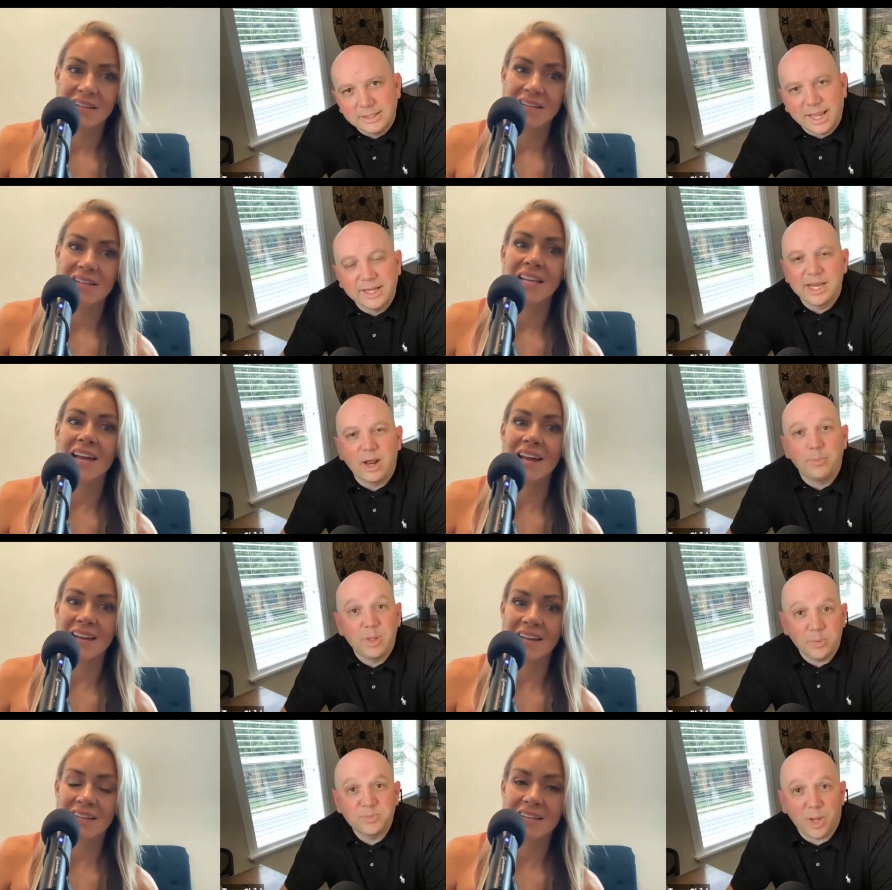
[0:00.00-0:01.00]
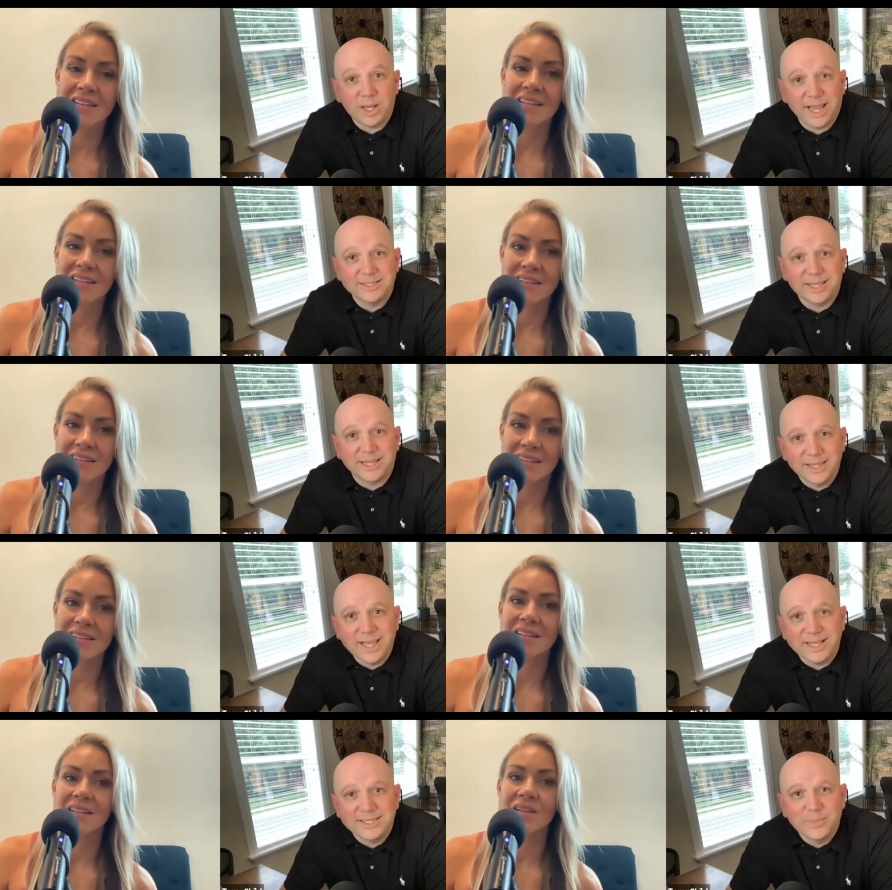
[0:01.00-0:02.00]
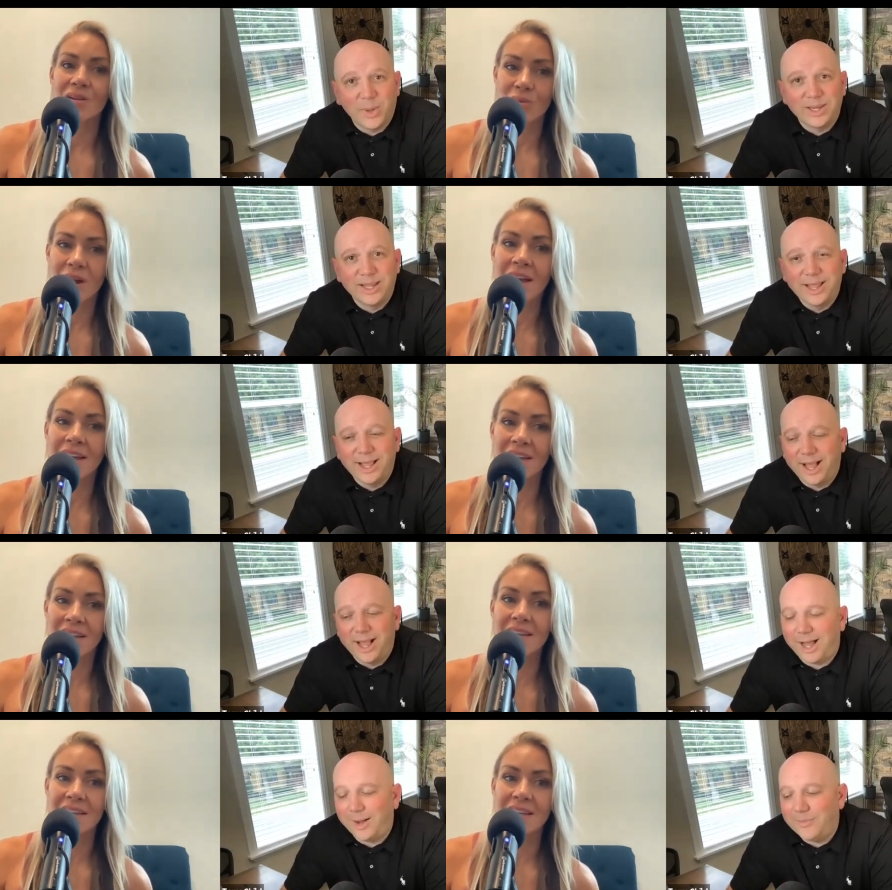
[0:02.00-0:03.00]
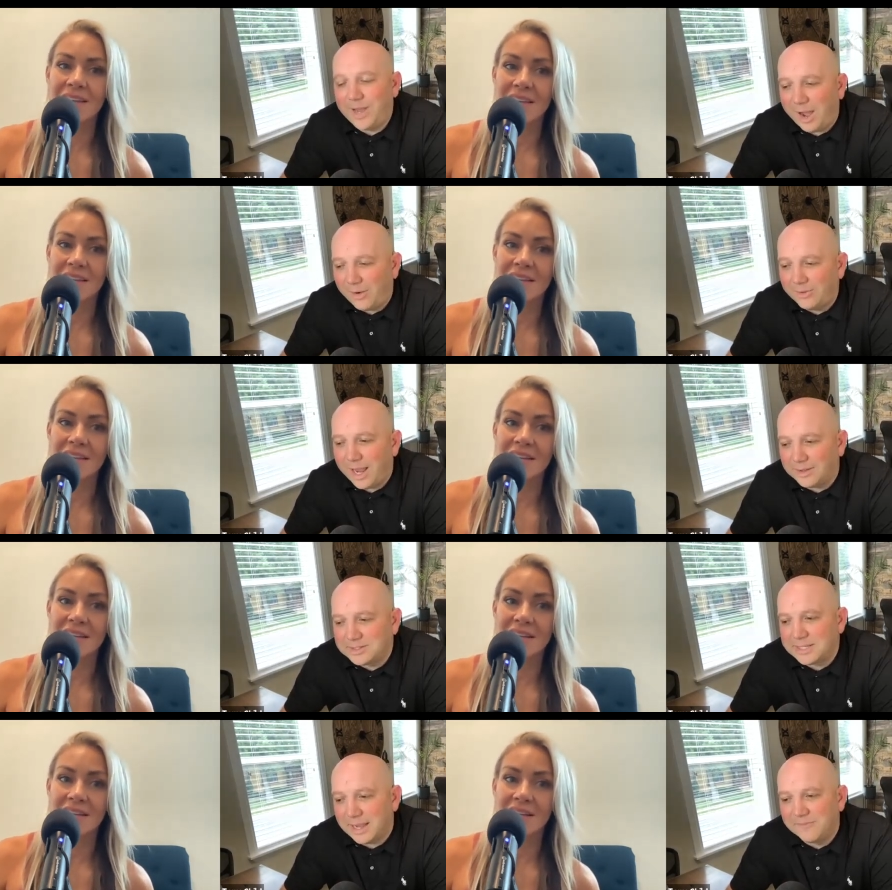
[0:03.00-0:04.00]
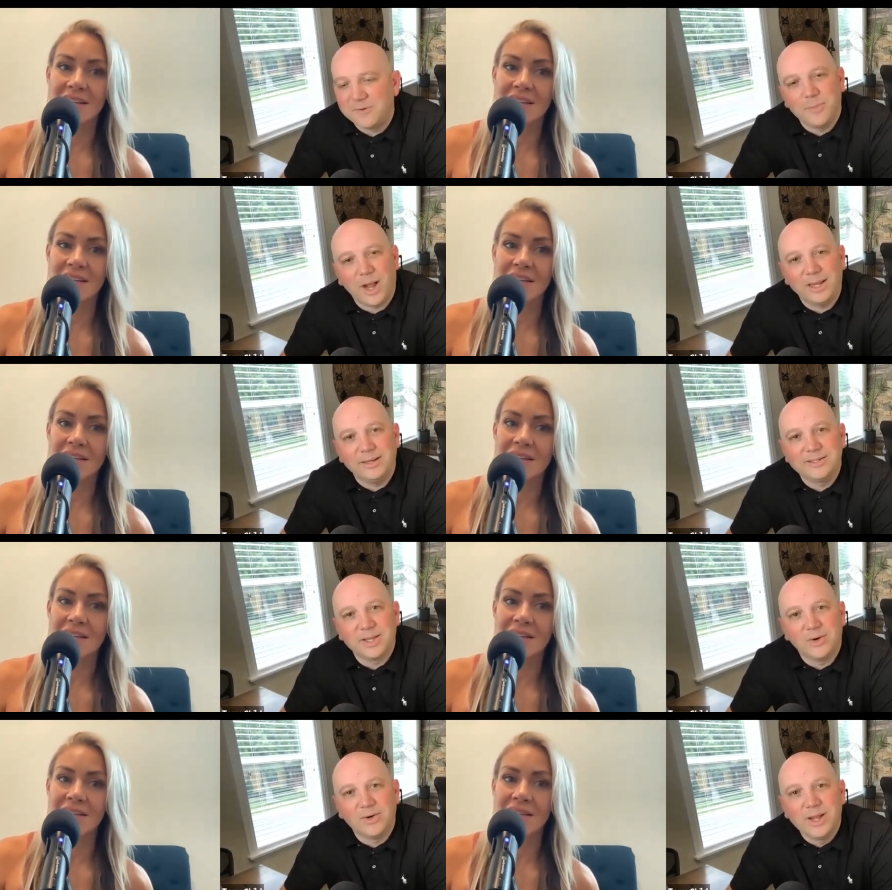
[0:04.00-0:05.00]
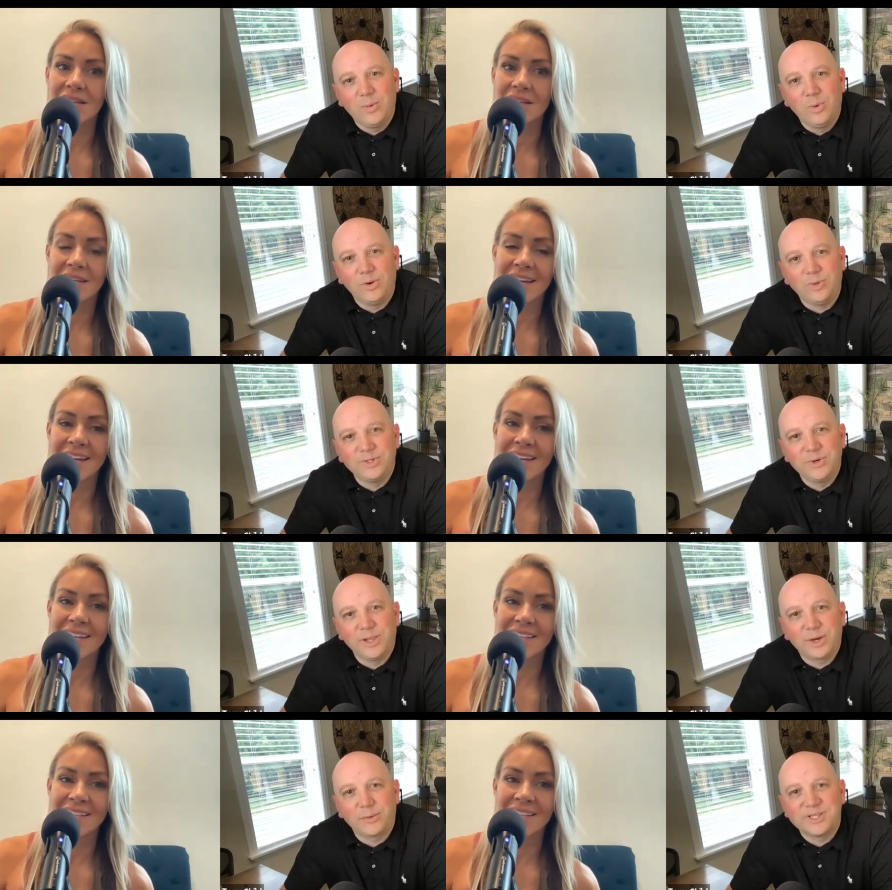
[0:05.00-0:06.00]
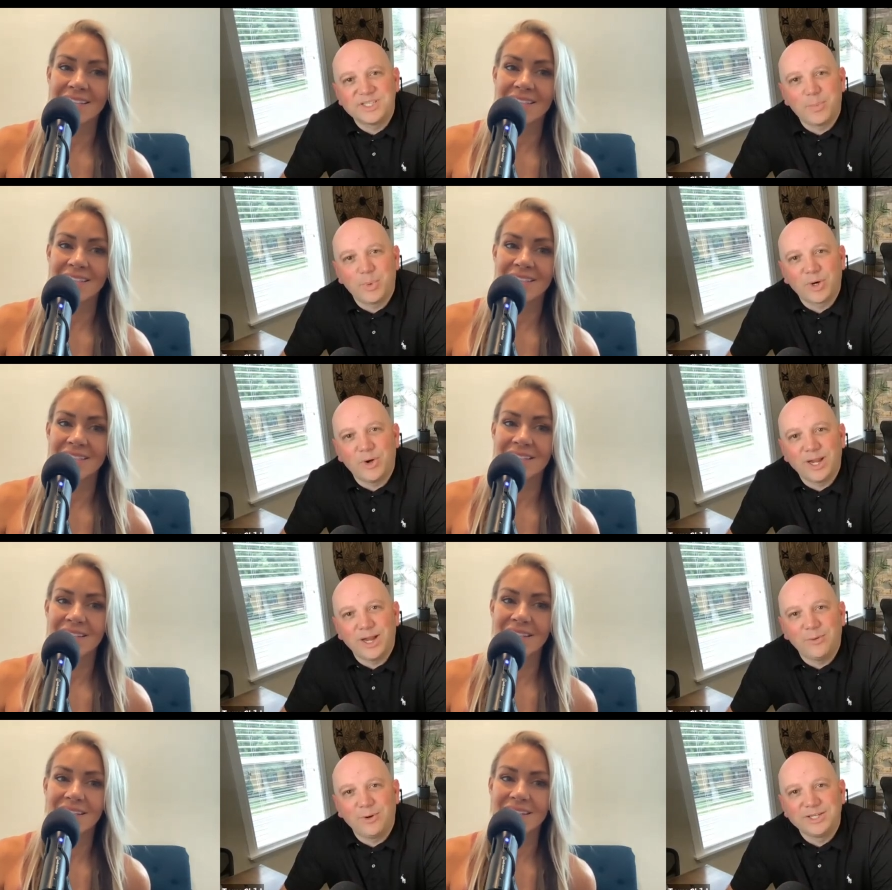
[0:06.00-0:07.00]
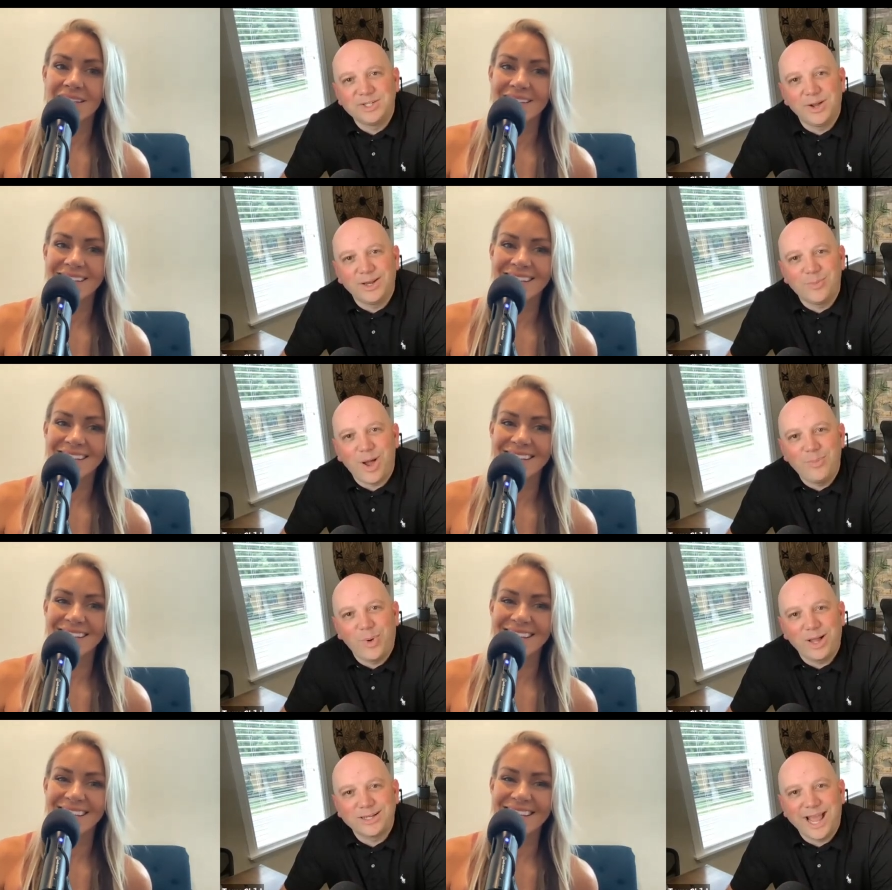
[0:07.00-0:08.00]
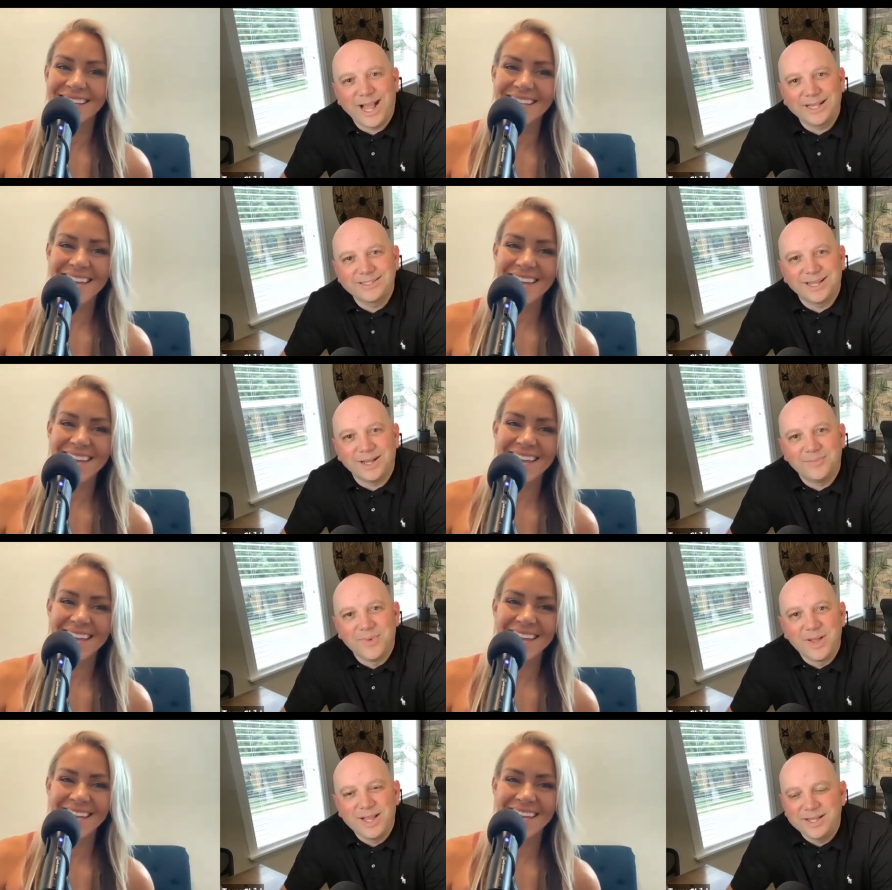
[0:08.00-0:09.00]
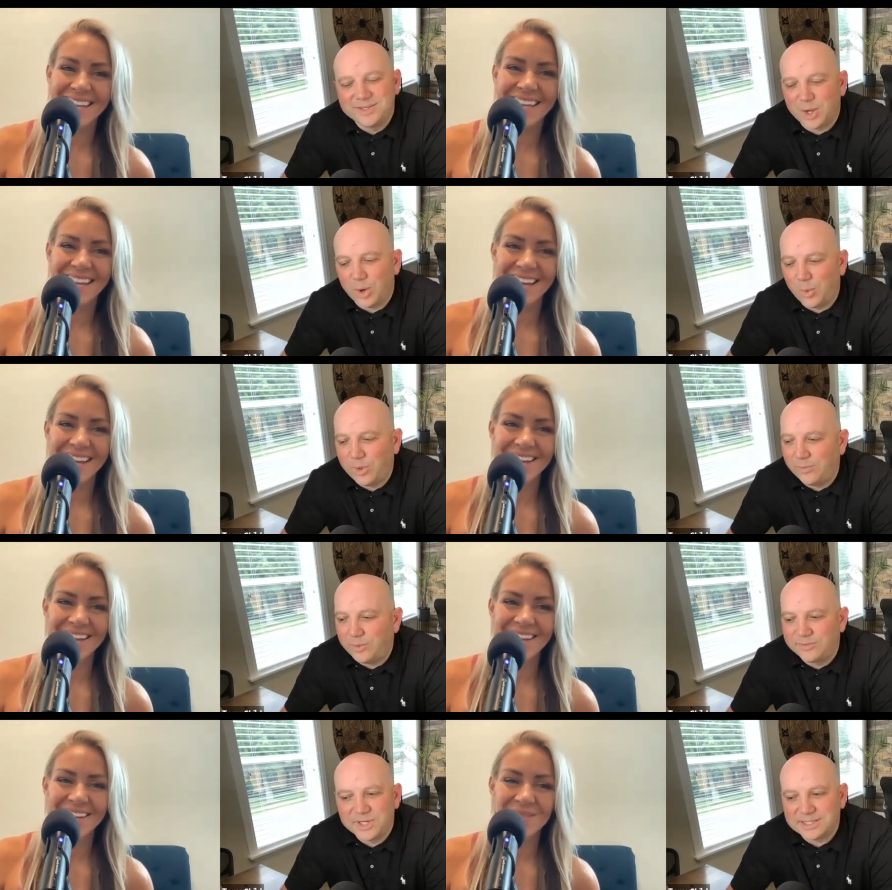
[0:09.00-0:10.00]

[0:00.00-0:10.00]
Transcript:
Speaker 1: i get yeah. on people's podcasts like this but right um now now it's time for mine so we'll we'll do a little reciprocal here we'll get you onto my podcast um, Yay. um so we we've just